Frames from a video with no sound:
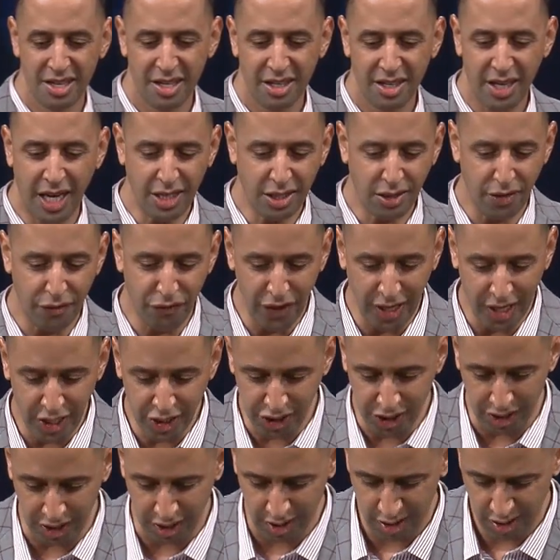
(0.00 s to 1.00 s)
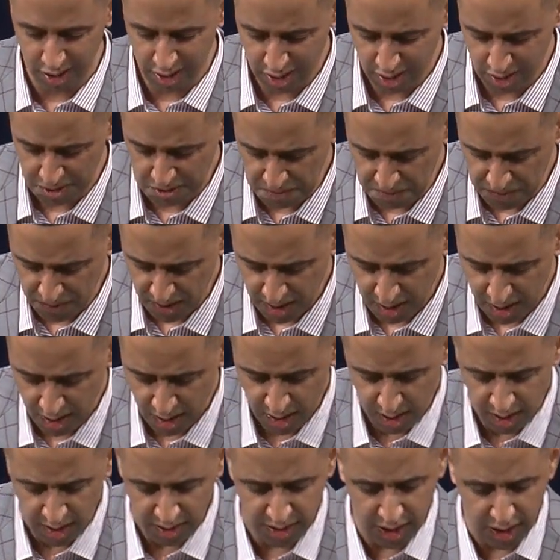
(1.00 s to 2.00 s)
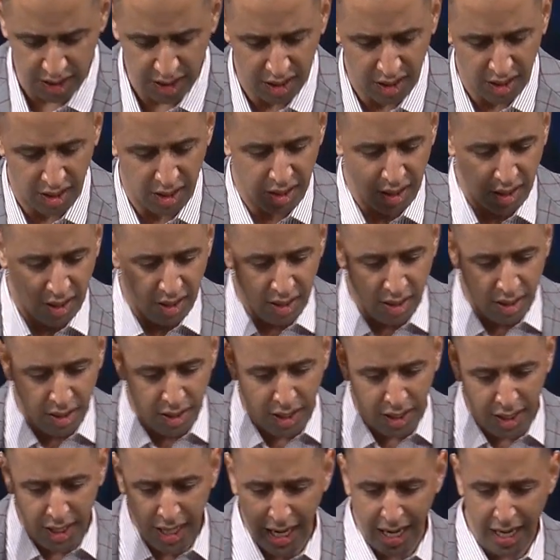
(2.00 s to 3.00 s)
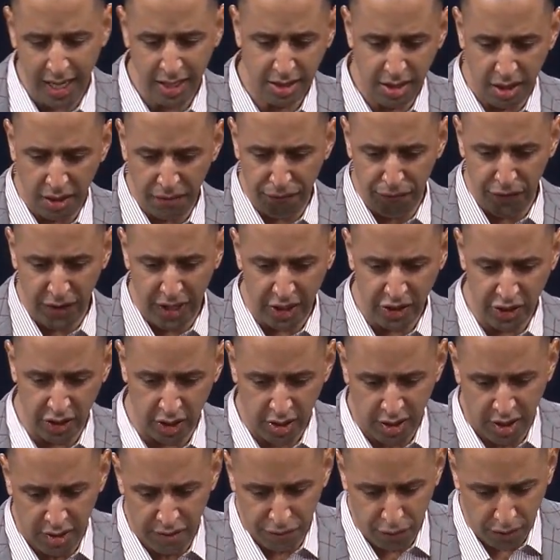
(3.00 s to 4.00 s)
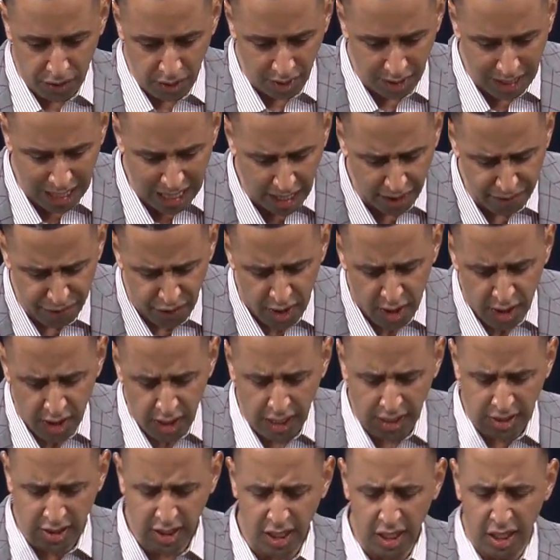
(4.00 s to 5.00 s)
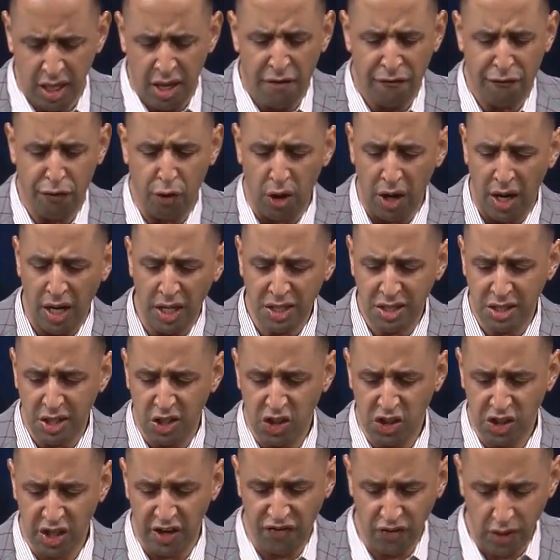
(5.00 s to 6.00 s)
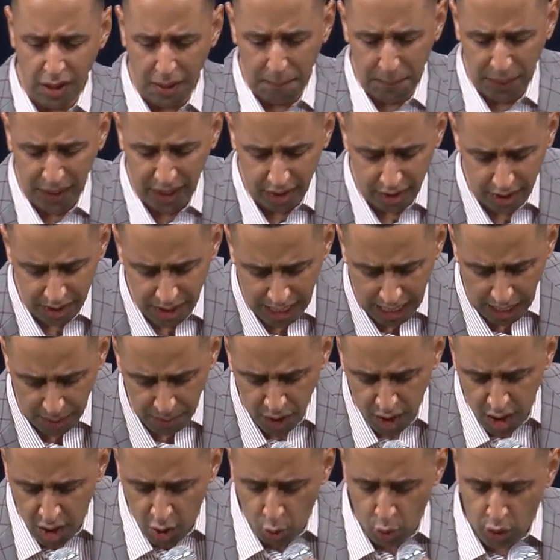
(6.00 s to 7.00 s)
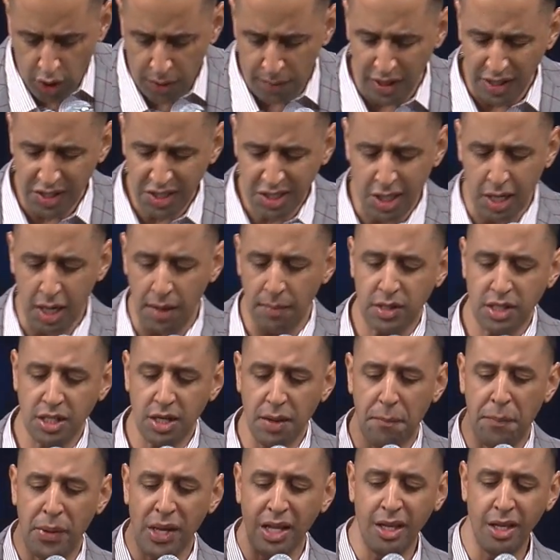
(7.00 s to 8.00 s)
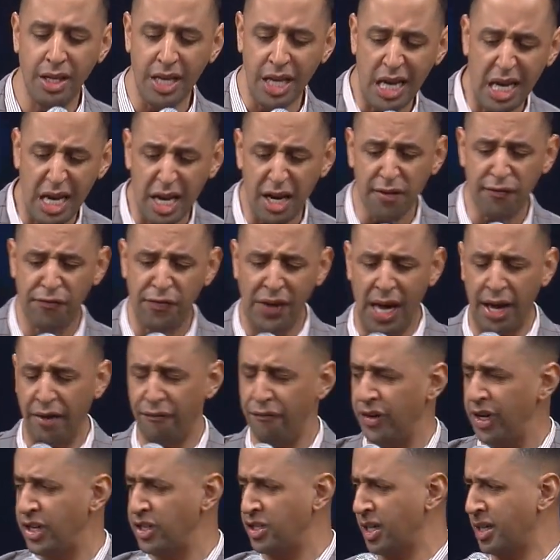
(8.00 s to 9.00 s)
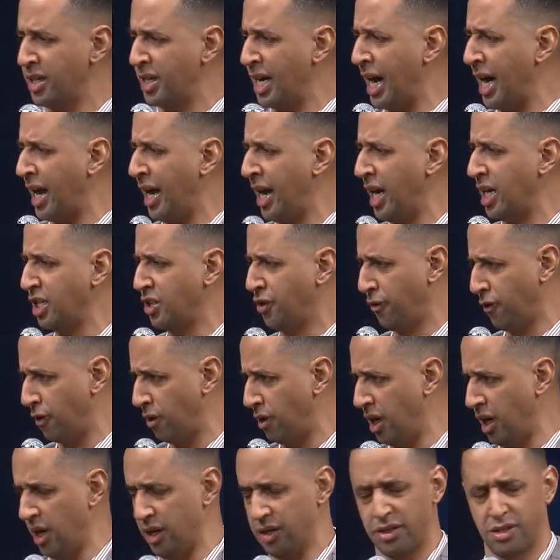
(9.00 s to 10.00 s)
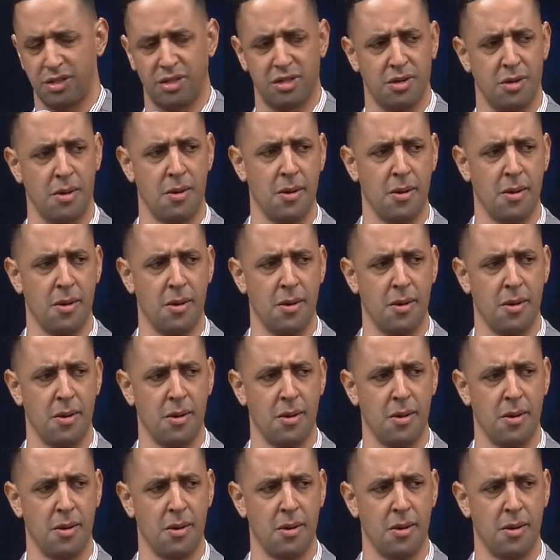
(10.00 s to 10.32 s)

That's a vision. See, he has a vision for your life. And see, for us to shift our paradigm, we must come to believe that vision God has for us.